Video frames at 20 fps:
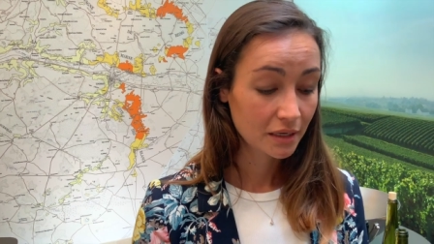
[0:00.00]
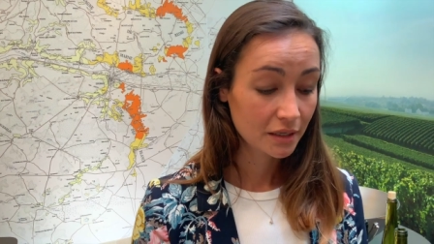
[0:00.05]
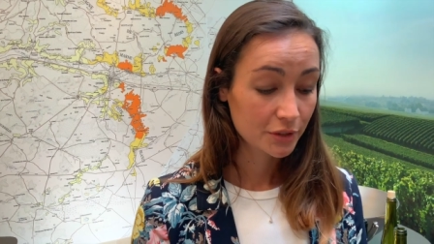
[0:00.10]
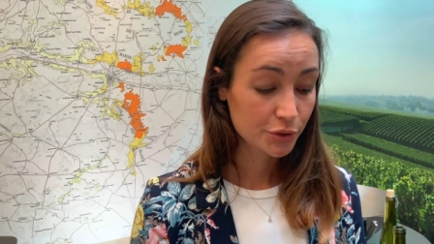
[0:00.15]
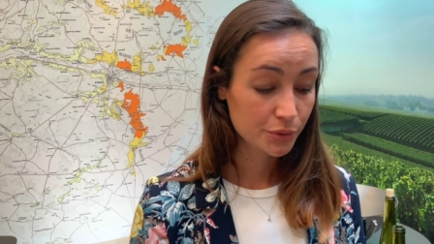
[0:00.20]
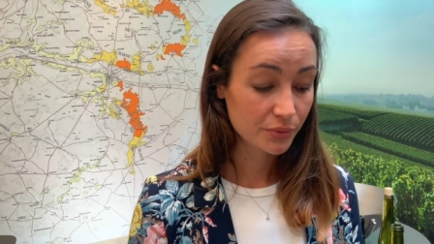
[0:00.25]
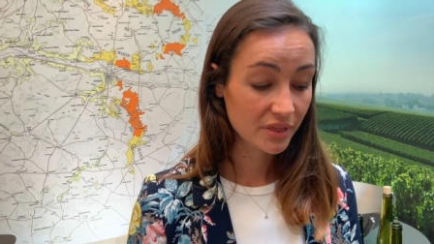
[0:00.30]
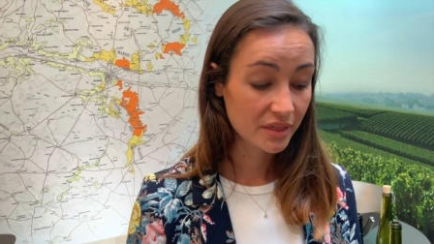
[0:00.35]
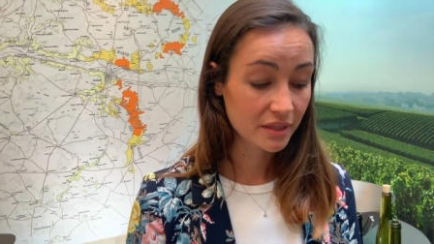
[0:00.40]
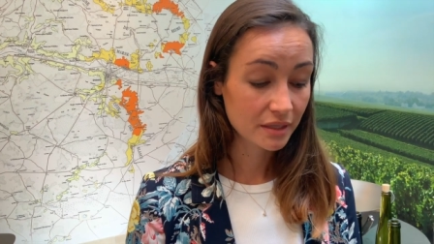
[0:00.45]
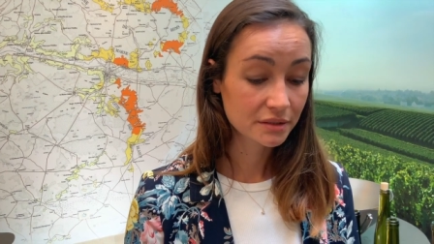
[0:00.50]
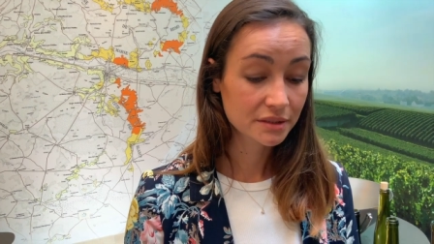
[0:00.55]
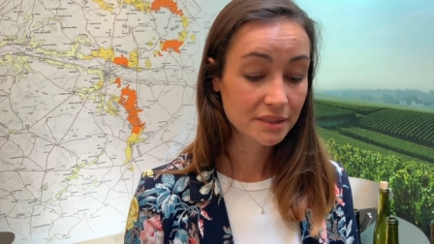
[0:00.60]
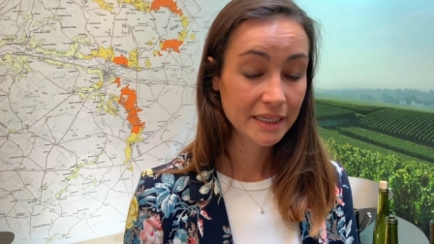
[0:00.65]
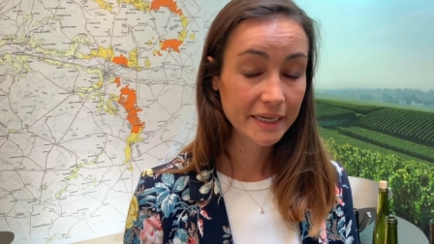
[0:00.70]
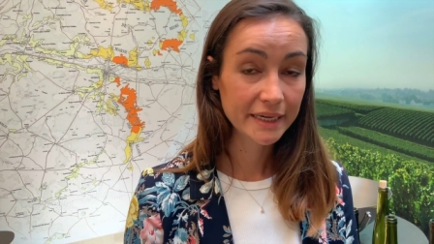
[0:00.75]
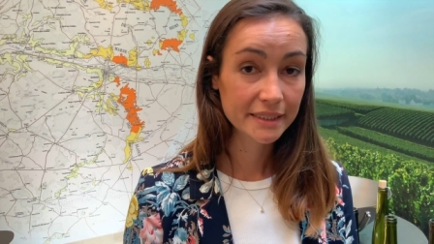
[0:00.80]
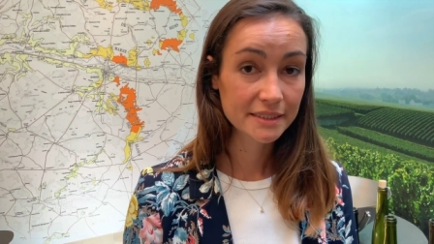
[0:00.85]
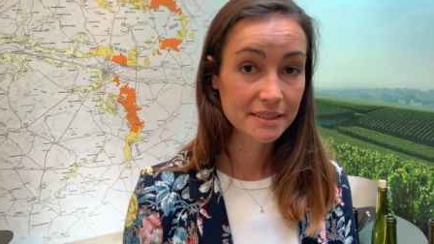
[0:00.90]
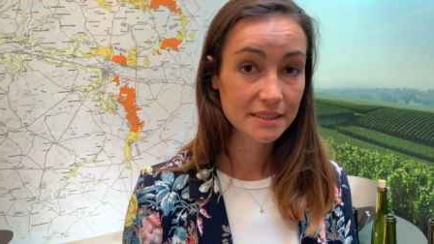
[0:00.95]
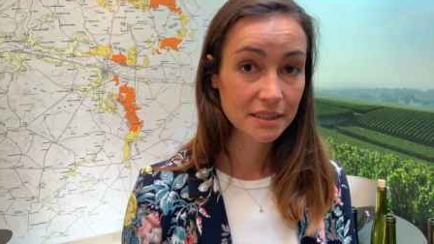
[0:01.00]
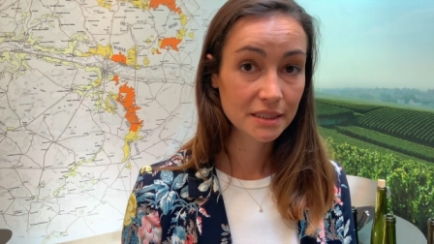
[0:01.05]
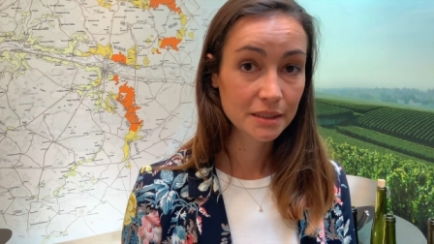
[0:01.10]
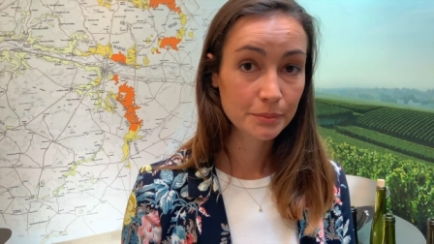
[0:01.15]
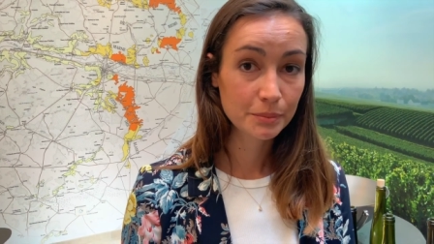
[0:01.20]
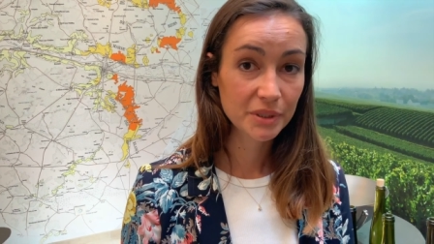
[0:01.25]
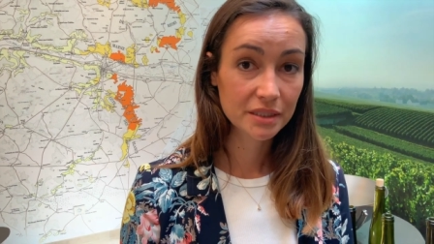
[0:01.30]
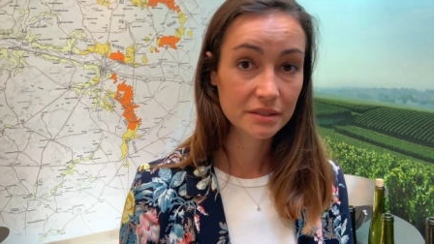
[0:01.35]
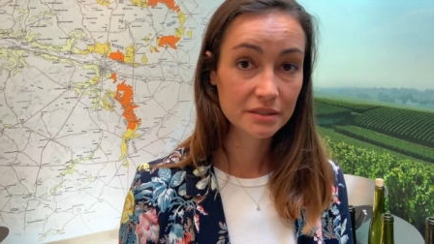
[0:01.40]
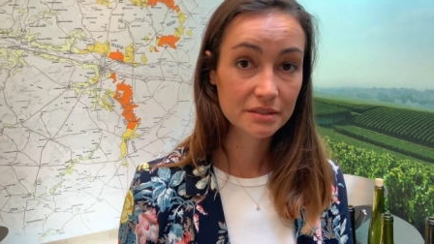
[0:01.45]
2018,
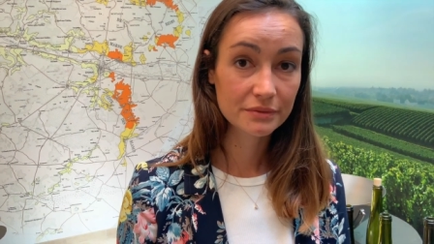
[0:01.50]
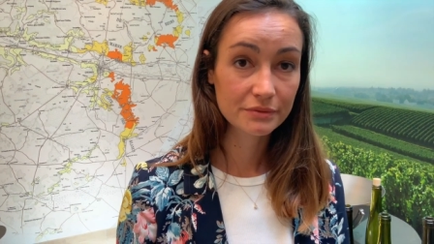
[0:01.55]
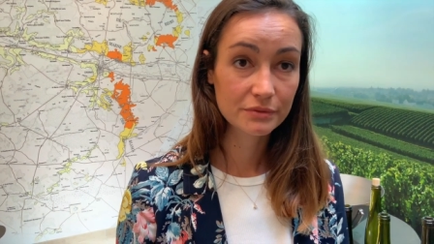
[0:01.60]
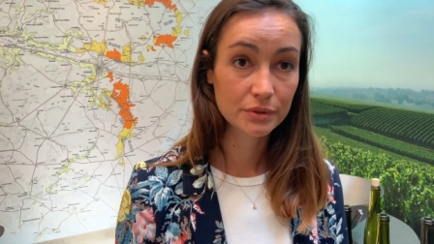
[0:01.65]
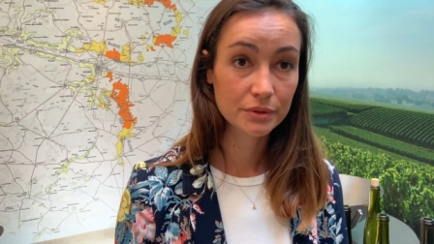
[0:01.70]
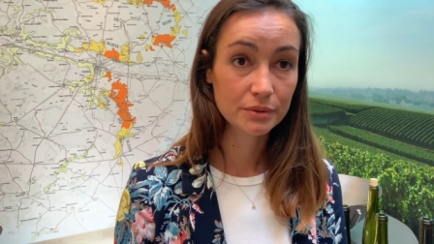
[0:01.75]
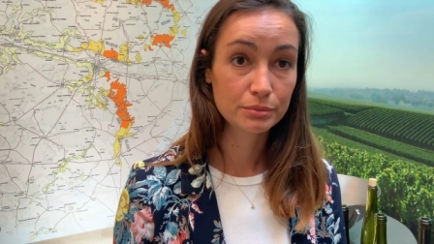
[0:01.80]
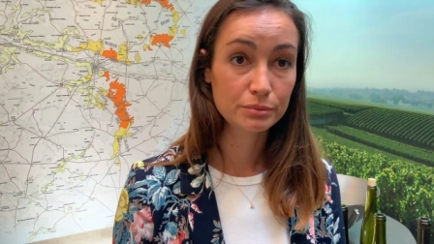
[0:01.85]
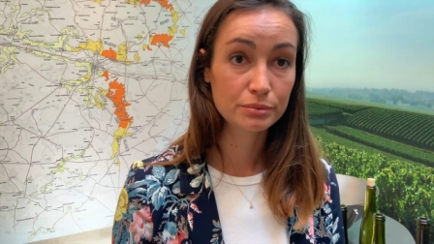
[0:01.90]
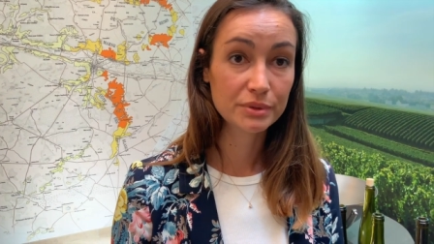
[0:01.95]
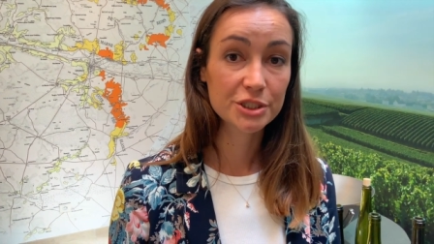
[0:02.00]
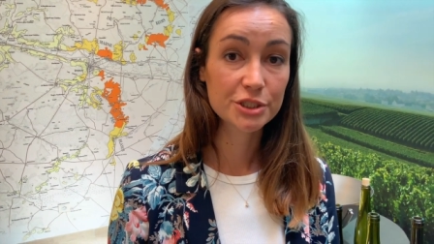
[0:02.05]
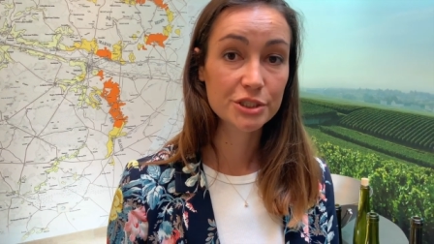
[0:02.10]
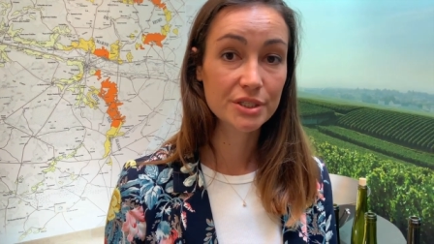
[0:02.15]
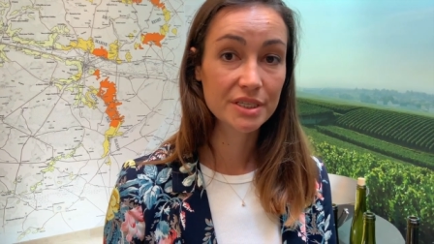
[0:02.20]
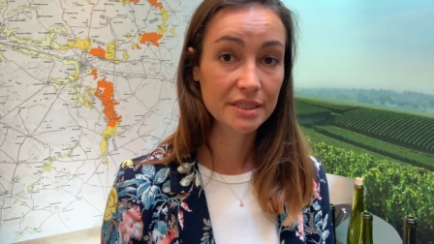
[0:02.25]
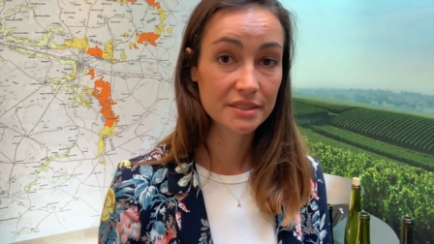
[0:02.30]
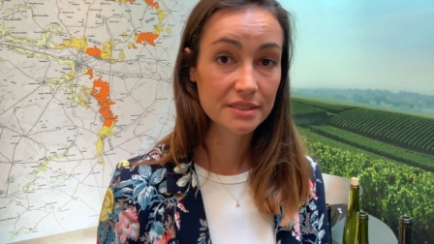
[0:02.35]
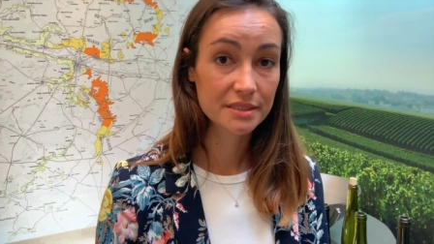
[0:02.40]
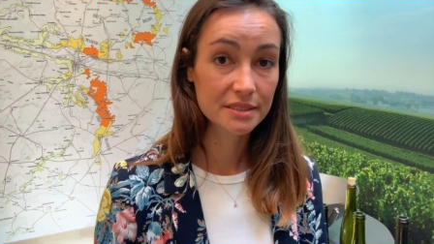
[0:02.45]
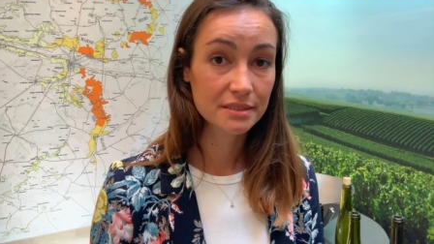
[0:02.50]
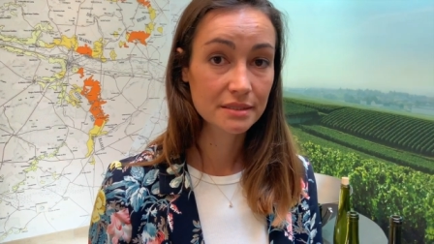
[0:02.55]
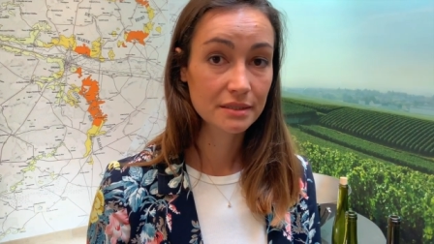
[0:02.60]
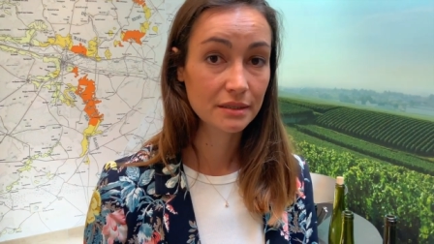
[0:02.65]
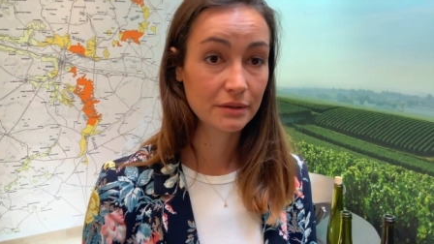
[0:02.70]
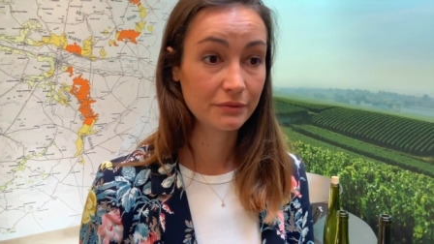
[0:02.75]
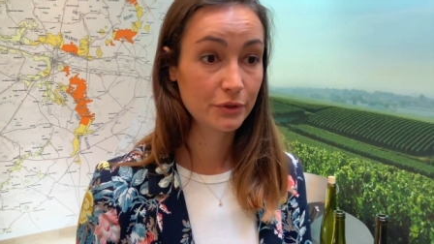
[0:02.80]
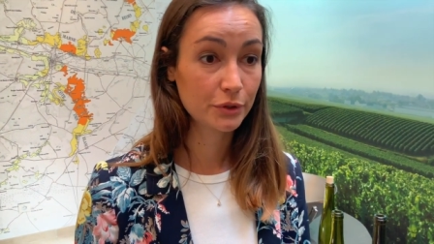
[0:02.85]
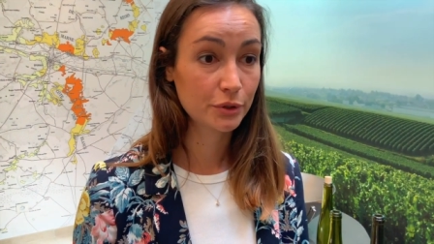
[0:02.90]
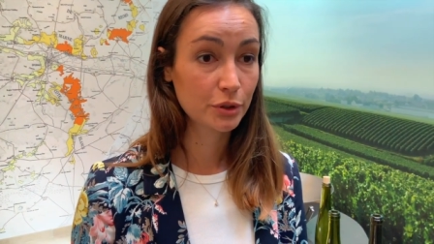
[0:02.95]
because of the richness
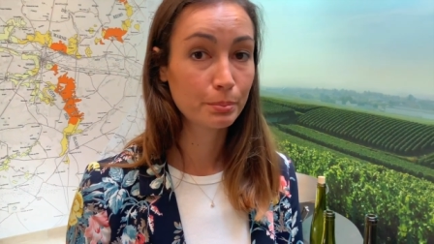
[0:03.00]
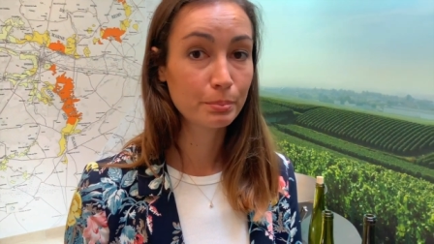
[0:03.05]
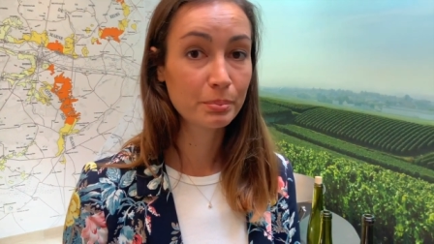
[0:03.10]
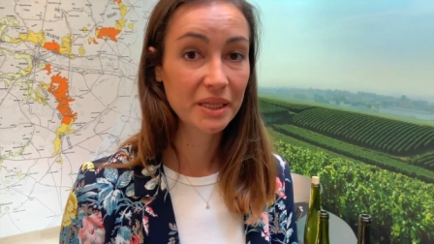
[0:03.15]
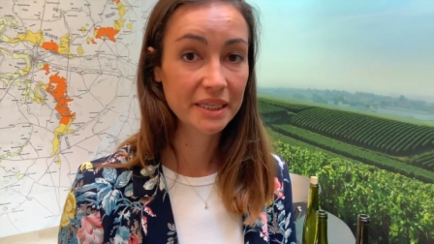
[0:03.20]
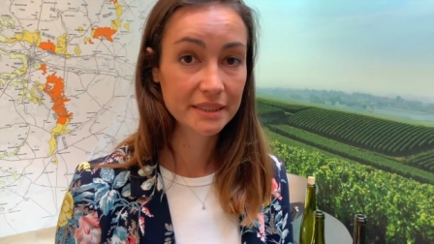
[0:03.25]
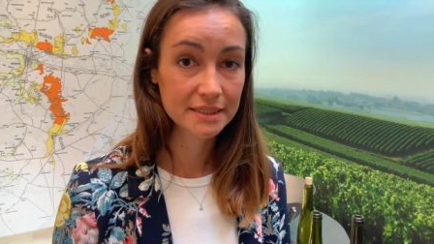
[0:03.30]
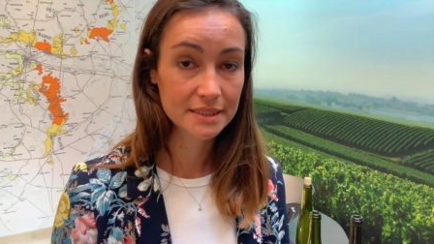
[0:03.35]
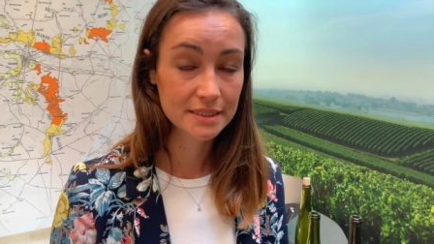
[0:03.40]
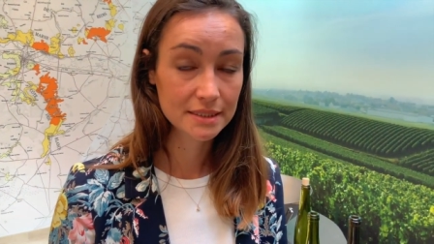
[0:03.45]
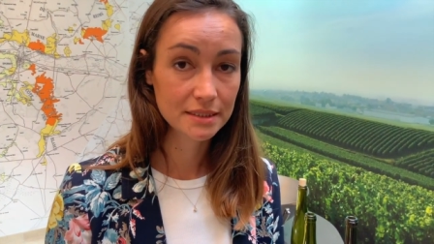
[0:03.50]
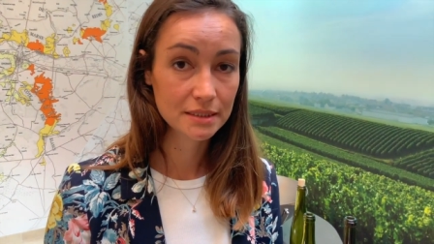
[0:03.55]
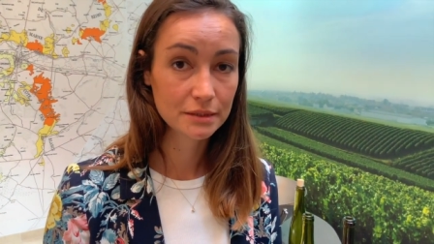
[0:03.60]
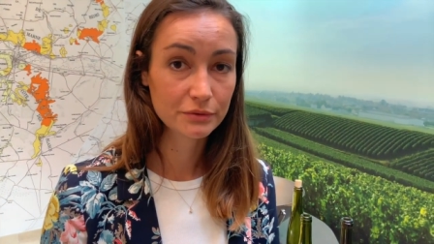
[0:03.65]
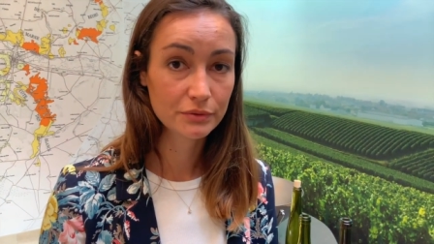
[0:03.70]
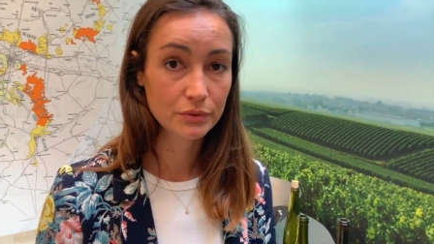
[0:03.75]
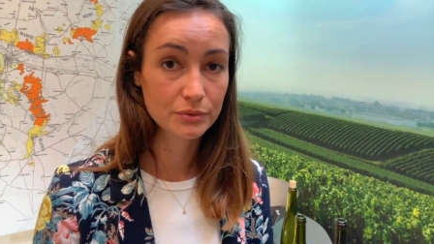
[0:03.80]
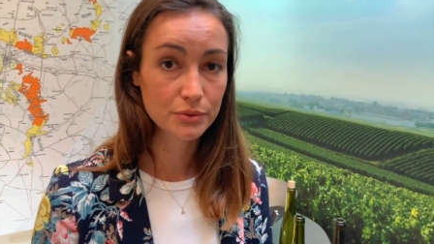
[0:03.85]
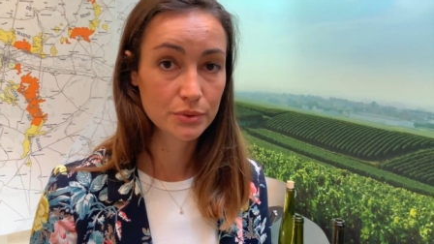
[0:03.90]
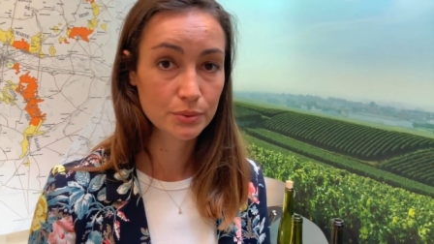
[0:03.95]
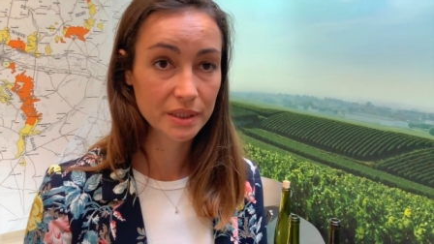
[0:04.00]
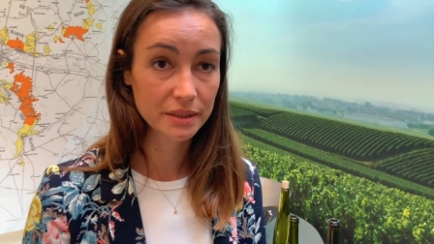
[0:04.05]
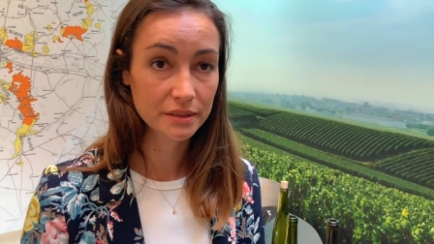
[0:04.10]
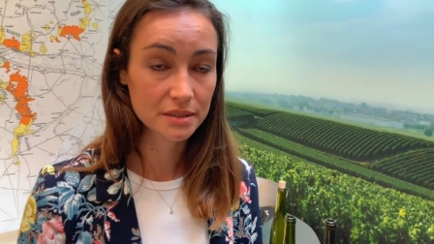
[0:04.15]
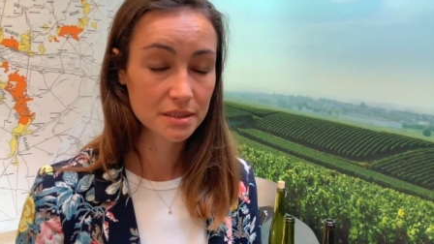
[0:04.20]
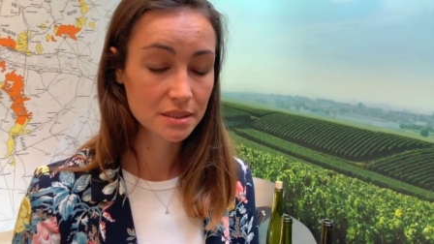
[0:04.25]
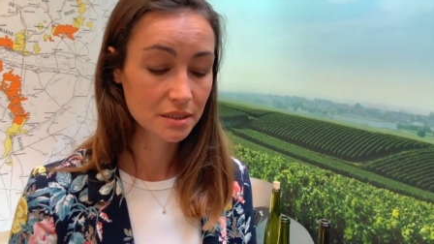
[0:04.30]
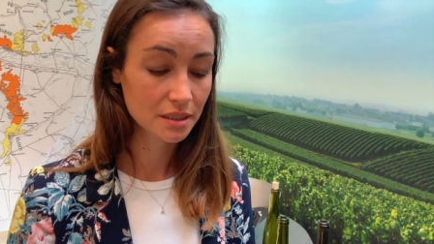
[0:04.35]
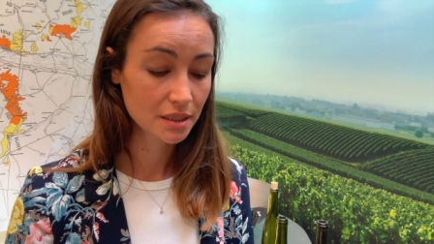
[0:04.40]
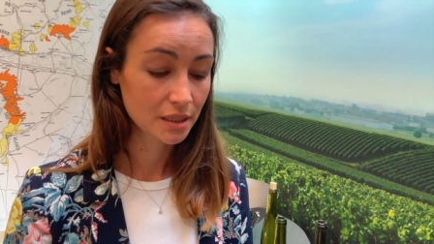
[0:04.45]
of the complexity of those
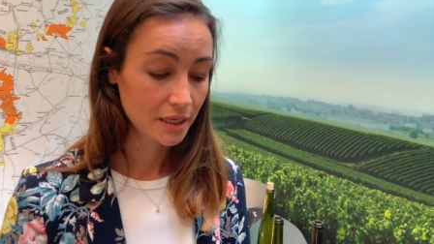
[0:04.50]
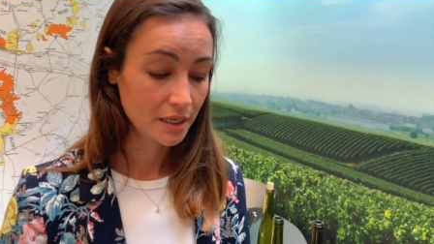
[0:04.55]
wines